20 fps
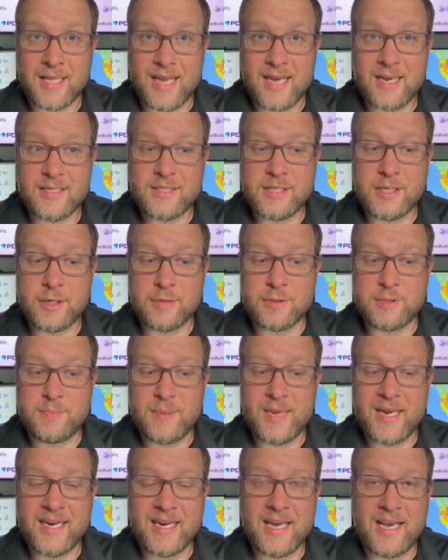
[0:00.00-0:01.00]
last year was
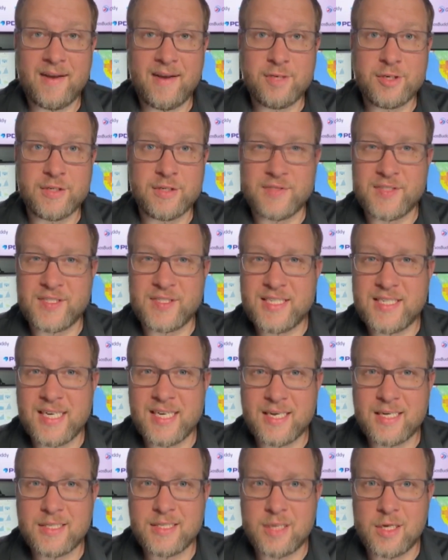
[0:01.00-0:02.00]
paying an average of
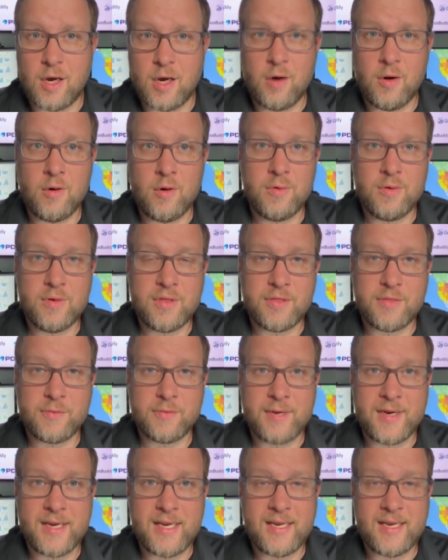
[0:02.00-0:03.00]

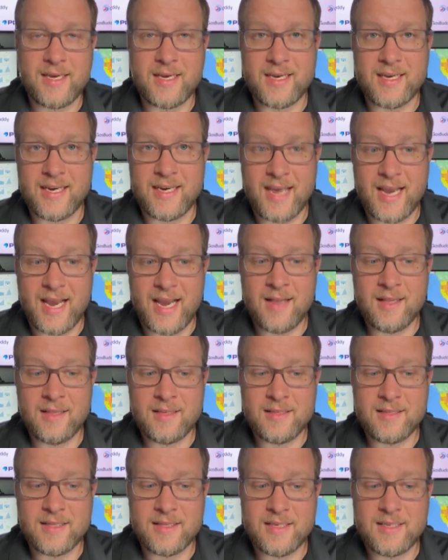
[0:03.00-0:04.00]
603 a
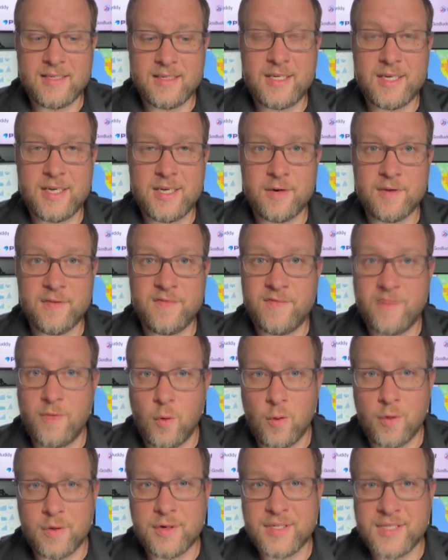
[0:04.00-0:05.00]
gallon. This year,
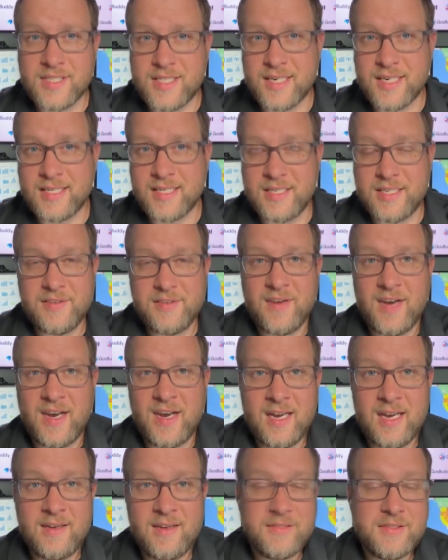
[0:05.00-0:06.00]

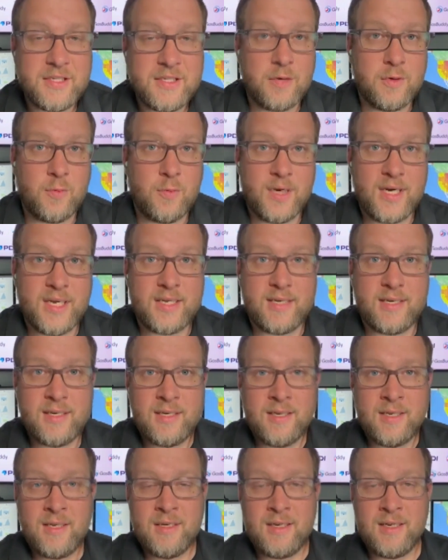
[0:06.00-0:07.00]
465. So what
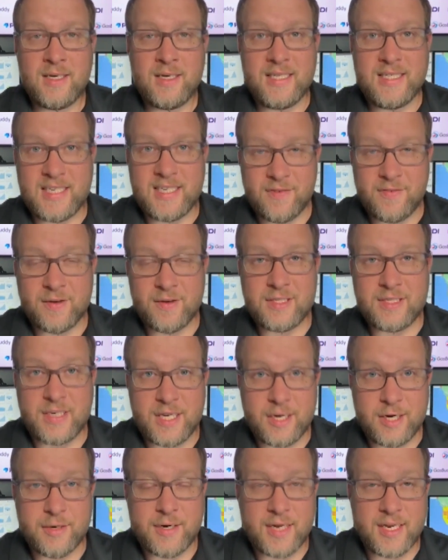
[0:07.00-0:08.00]
a difference
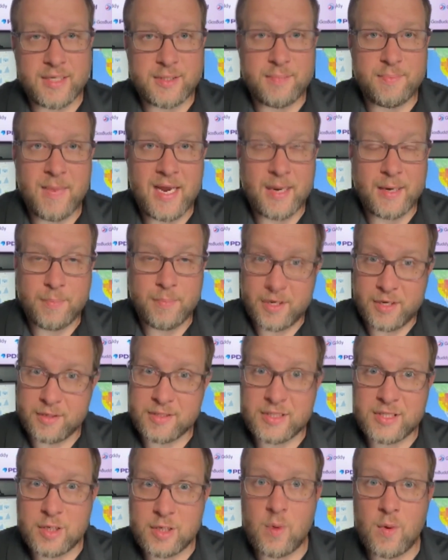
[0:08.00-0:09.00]
a year does make. But
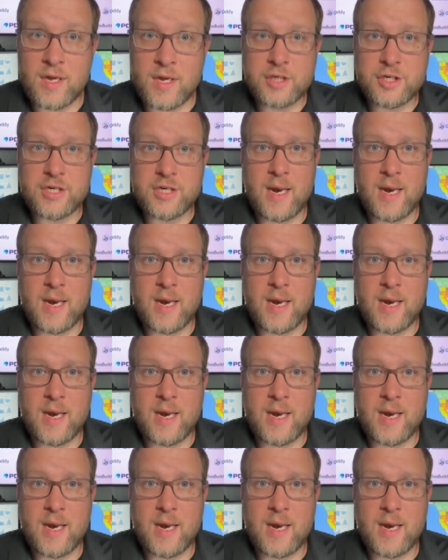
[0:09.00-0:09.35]
you'll still want to